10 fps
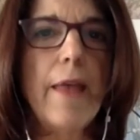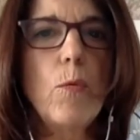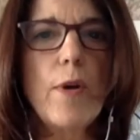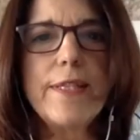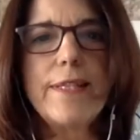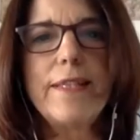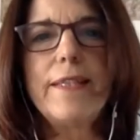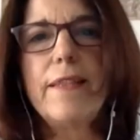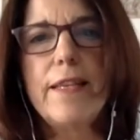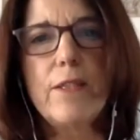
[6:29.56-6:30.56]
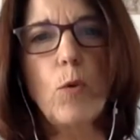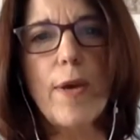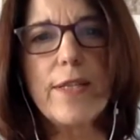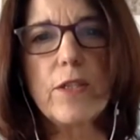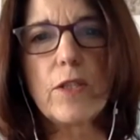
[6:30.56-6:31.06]
There was this
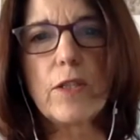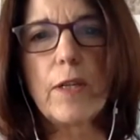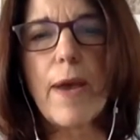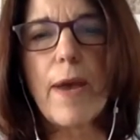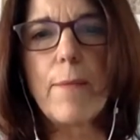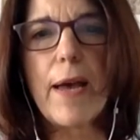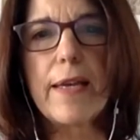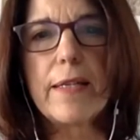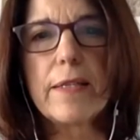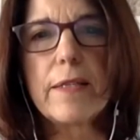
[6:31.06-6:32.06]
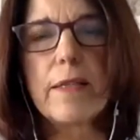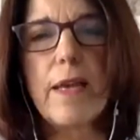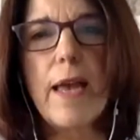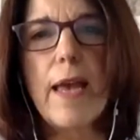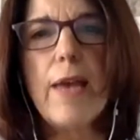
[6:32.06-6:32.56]
question in my mind.
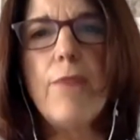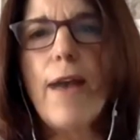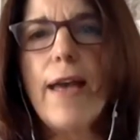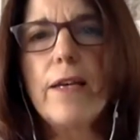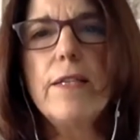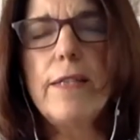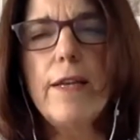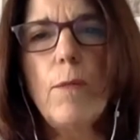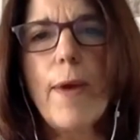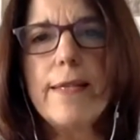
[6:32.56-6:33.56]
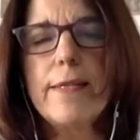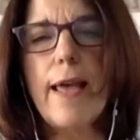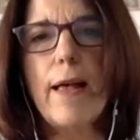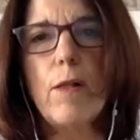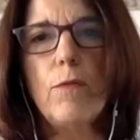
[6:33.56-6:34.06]
If I consider
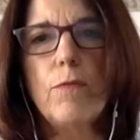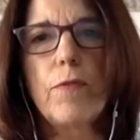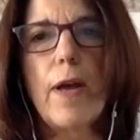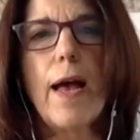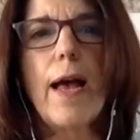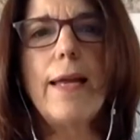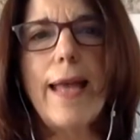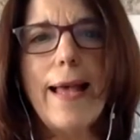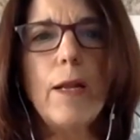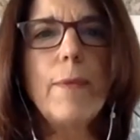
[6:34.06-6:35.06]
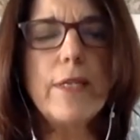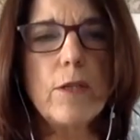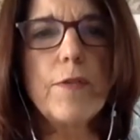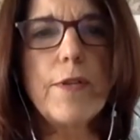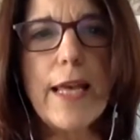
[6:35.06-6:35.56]
myself an element
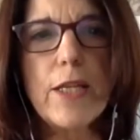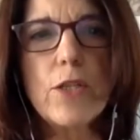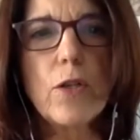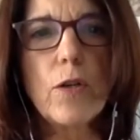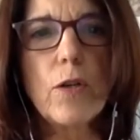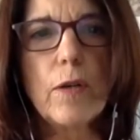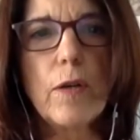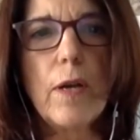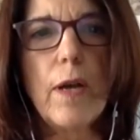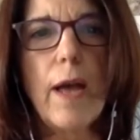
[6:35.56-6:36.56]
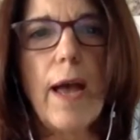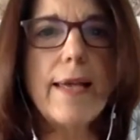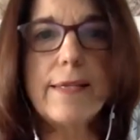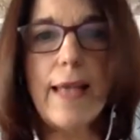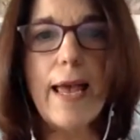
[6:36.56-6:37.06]
of nature,
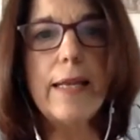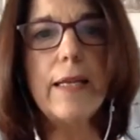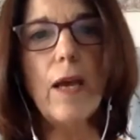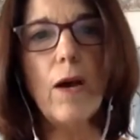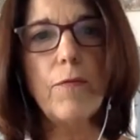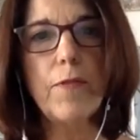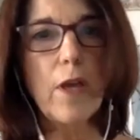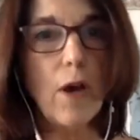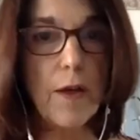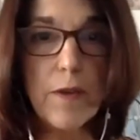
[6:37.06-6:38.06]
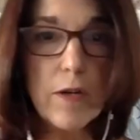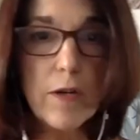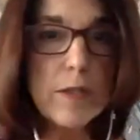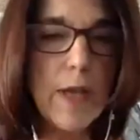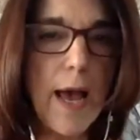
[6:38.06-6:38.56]
as any of the
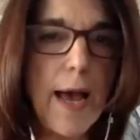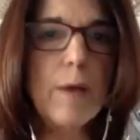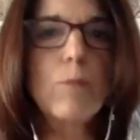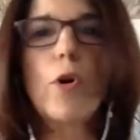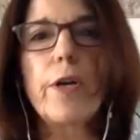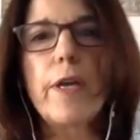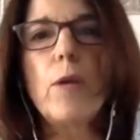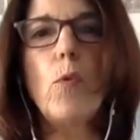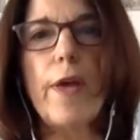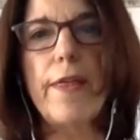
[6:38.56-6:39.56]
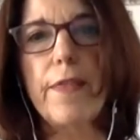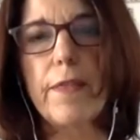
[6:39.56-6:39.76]
others I am working with,